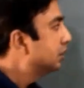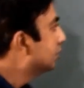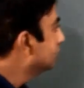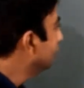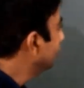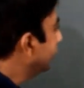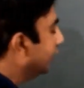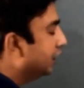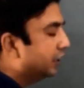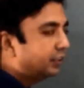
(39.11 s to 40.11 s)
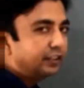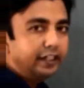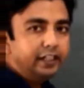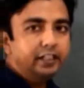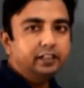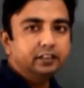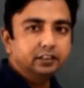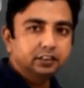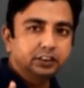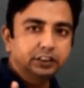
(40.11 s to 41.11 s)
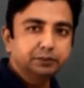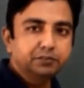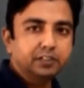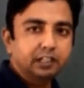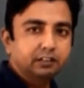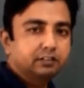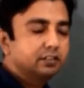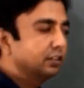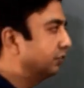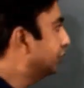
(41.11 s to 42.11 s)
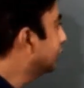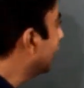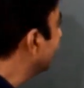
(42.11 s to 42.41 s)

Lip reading: So there are three chief cells which are